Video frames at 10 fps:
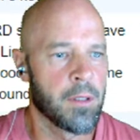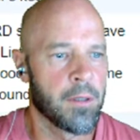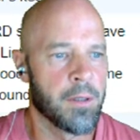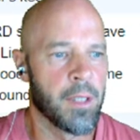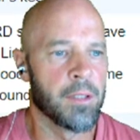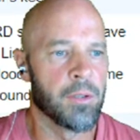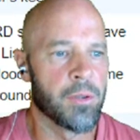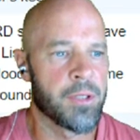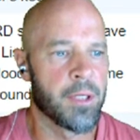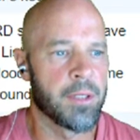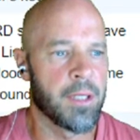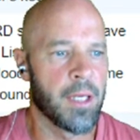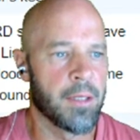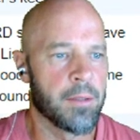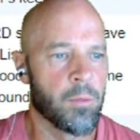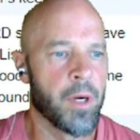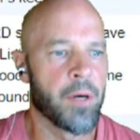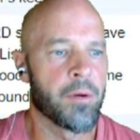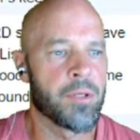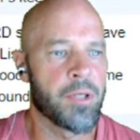Then the Lord said to Cain,
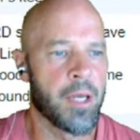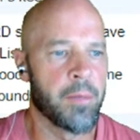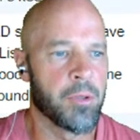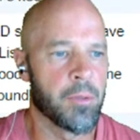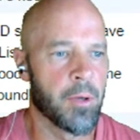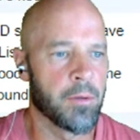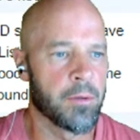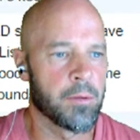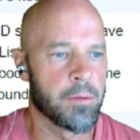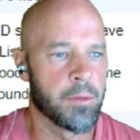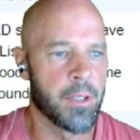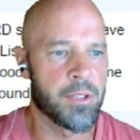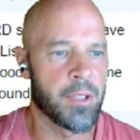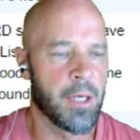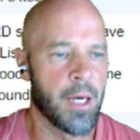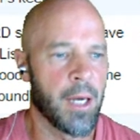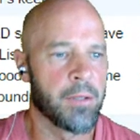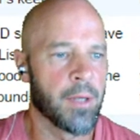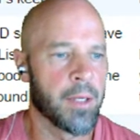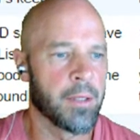Where is Abel, your brother? And he said, I do
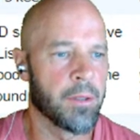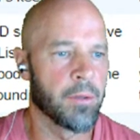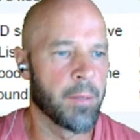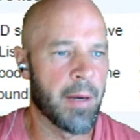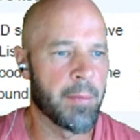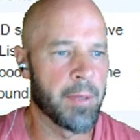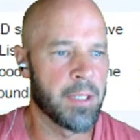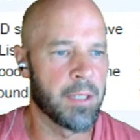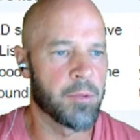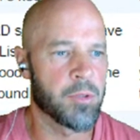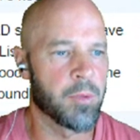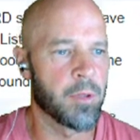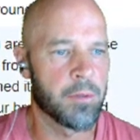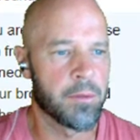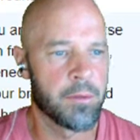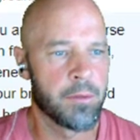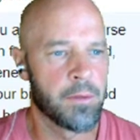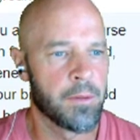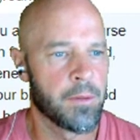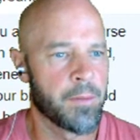not know. Am I my keeper's brother?
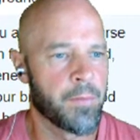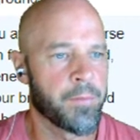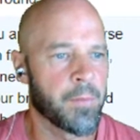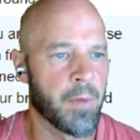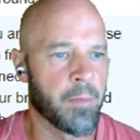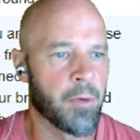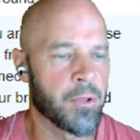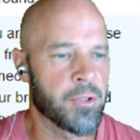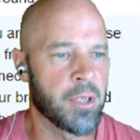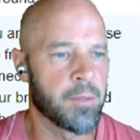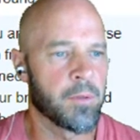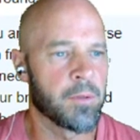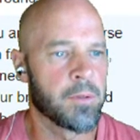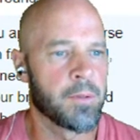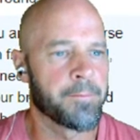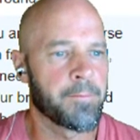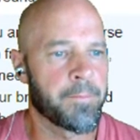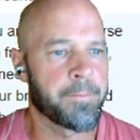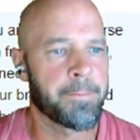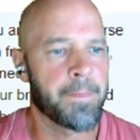My brother's keeper?
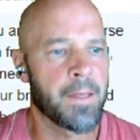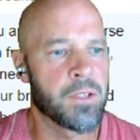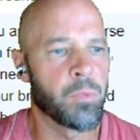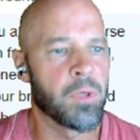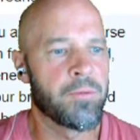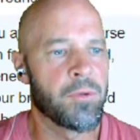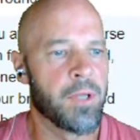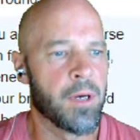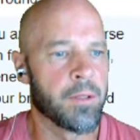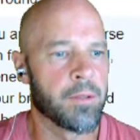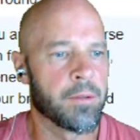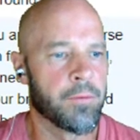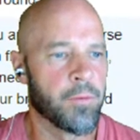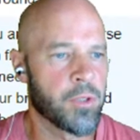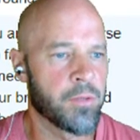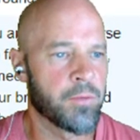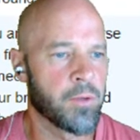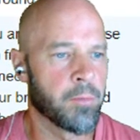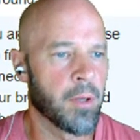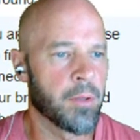He said, What have you done? The voice of your
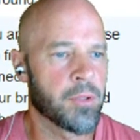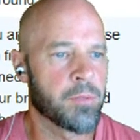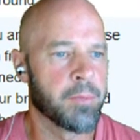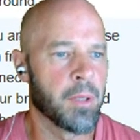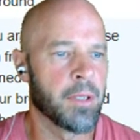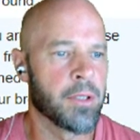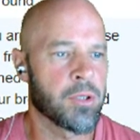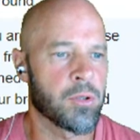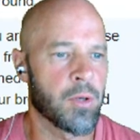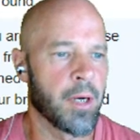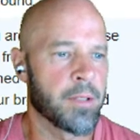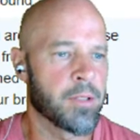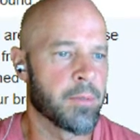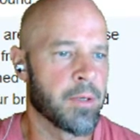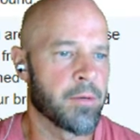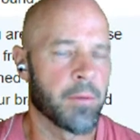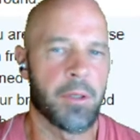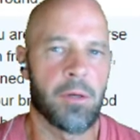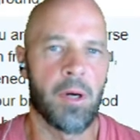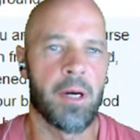brother's blood is crying to me from the
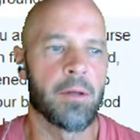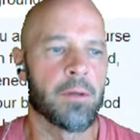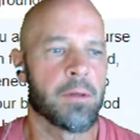ground.